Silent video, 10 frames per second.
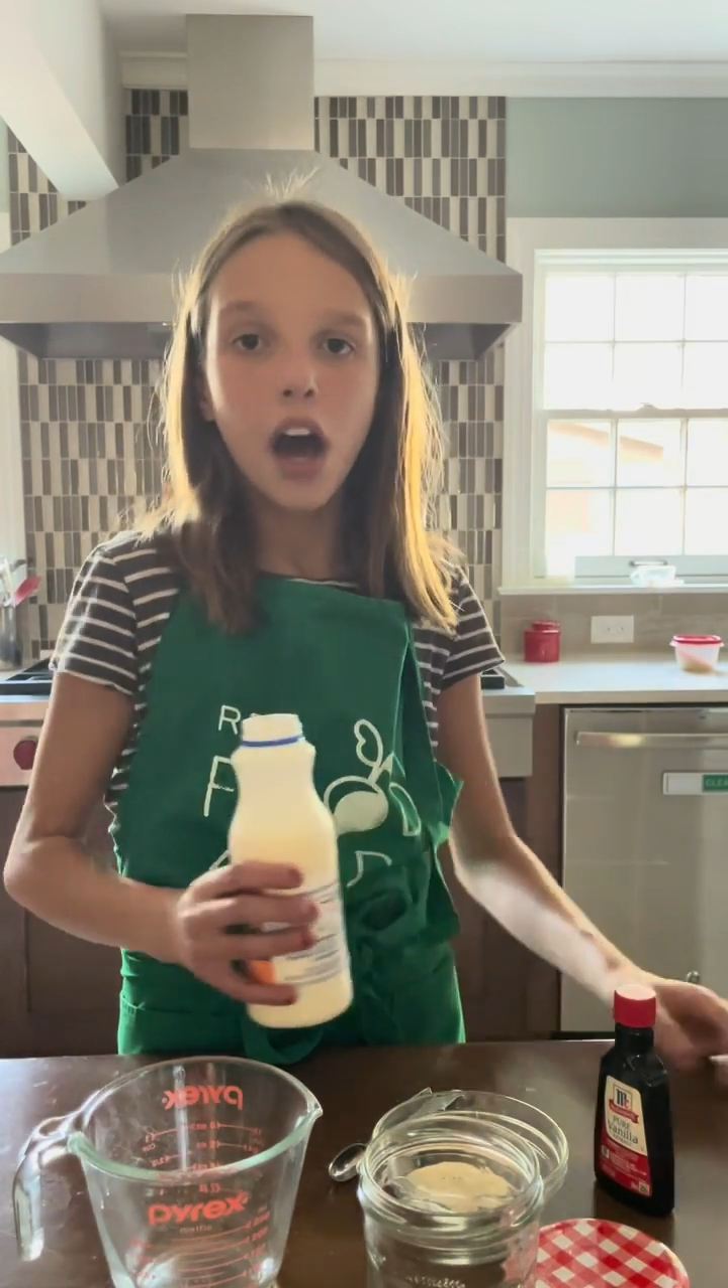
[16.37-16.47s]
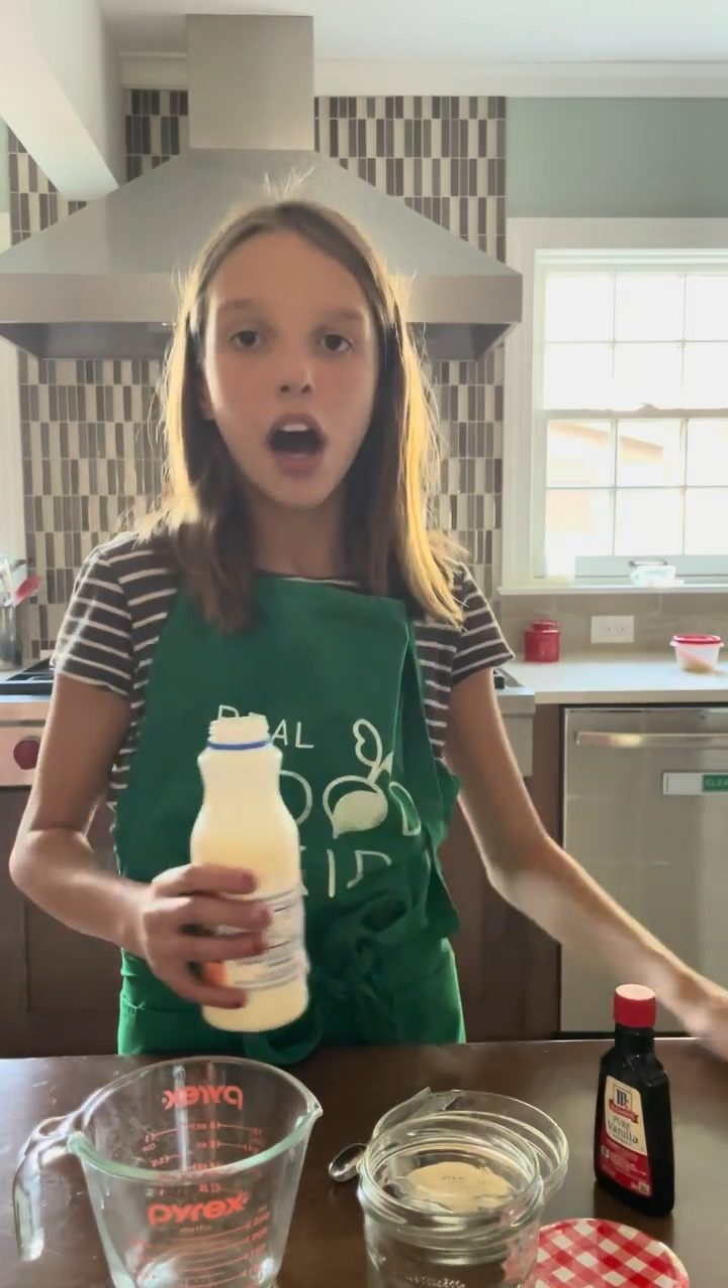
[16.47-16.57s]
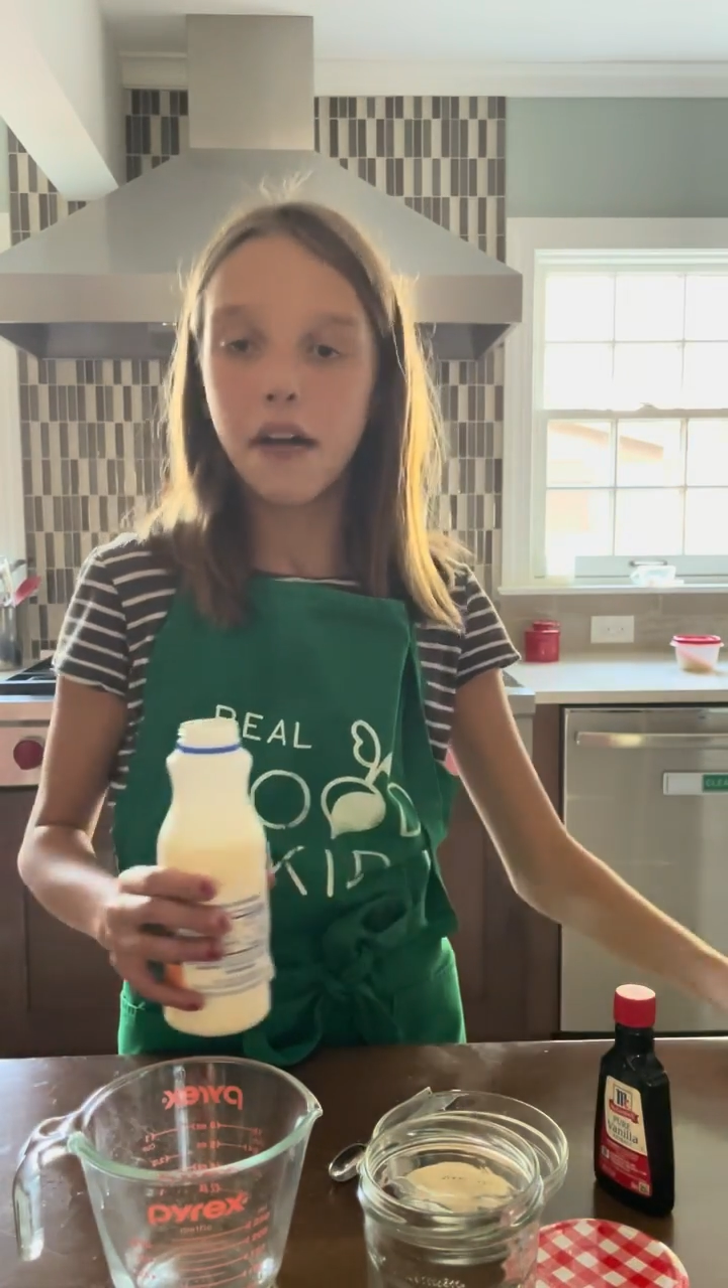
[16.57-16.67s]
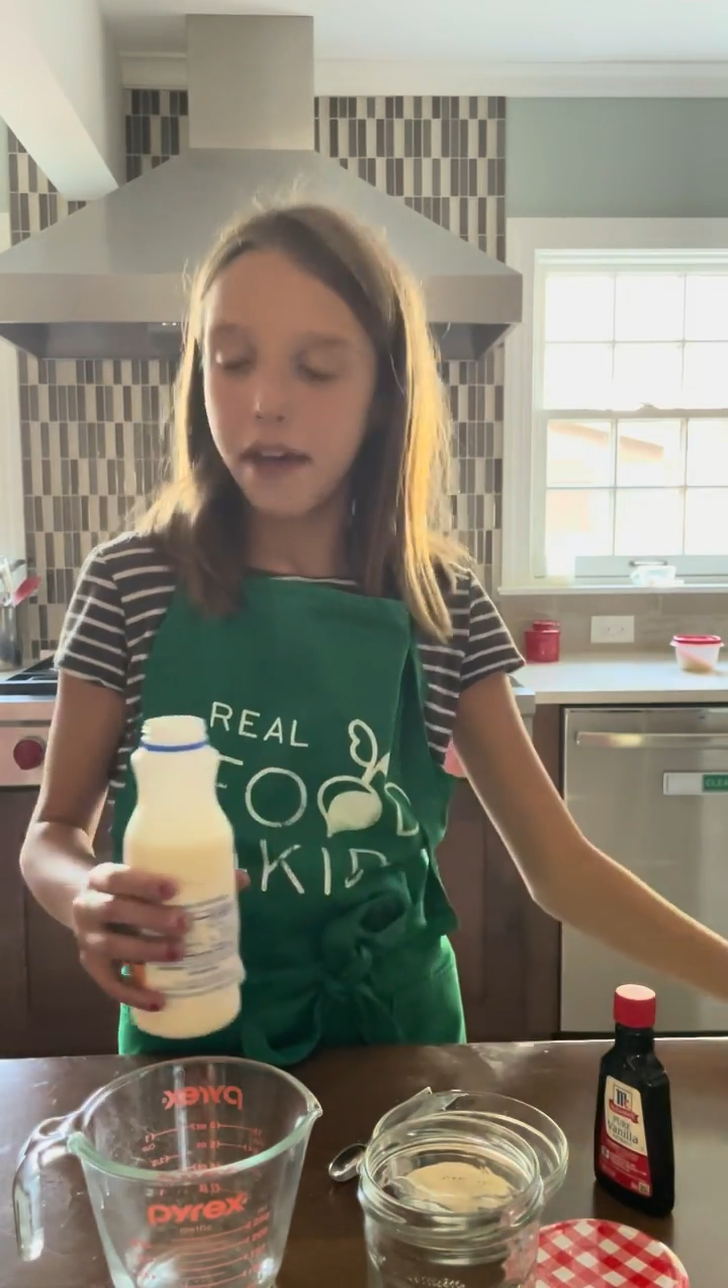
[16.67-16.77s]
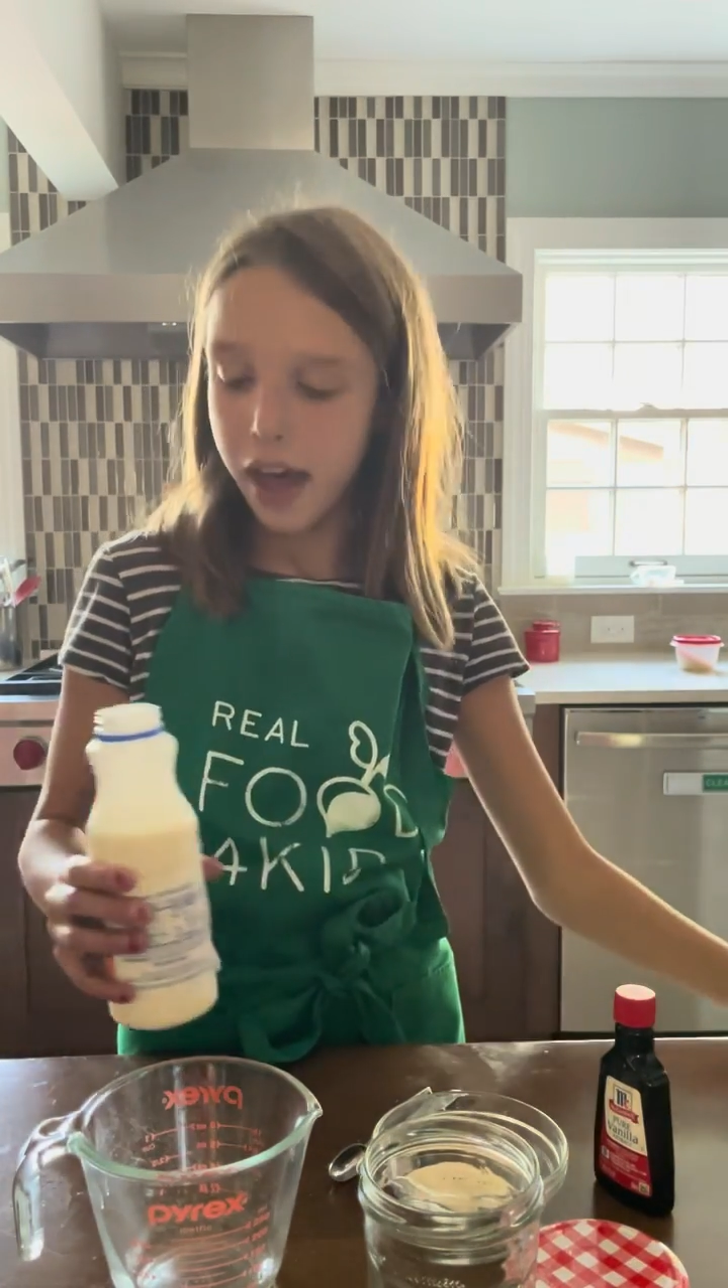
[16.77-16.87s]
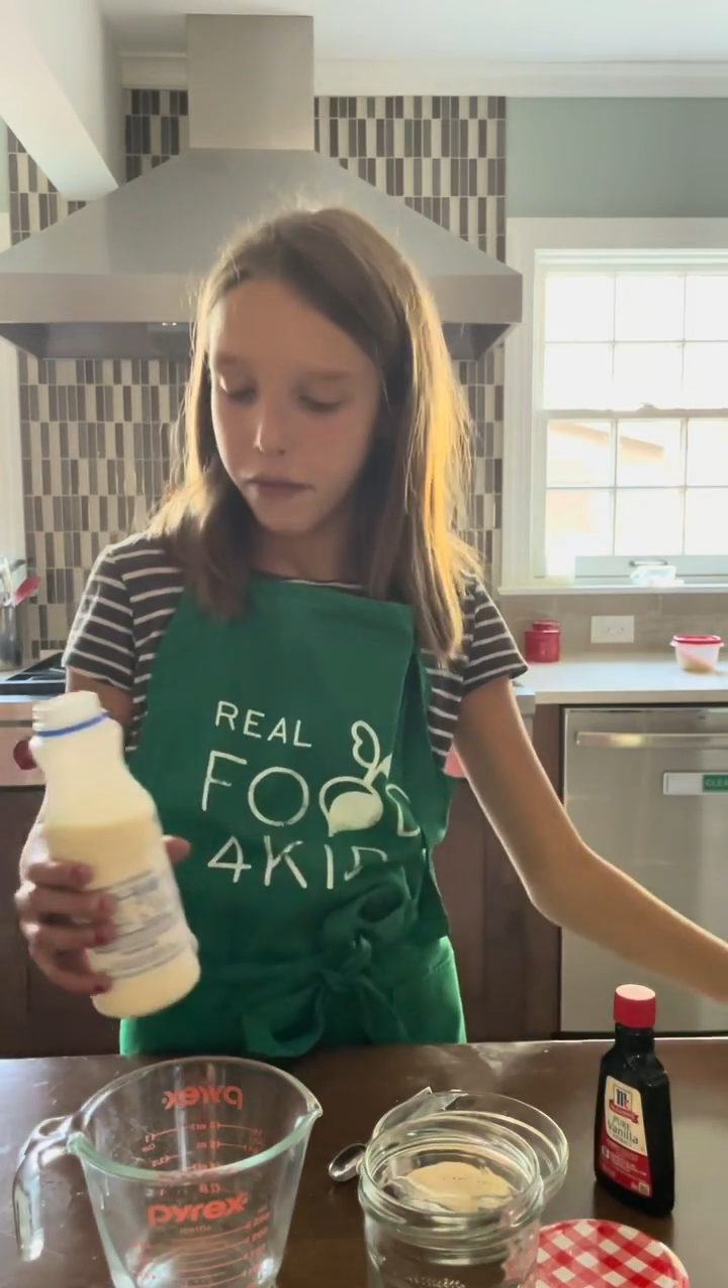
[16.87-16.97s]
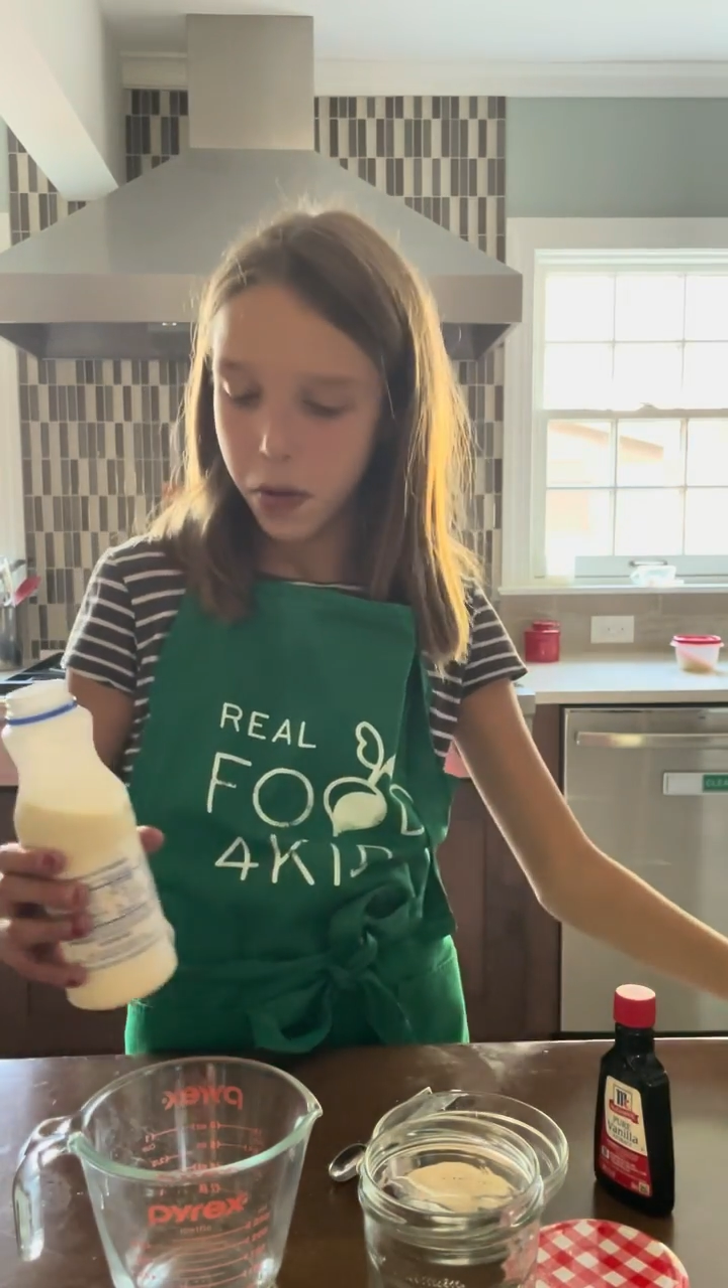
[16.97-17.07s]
of heavy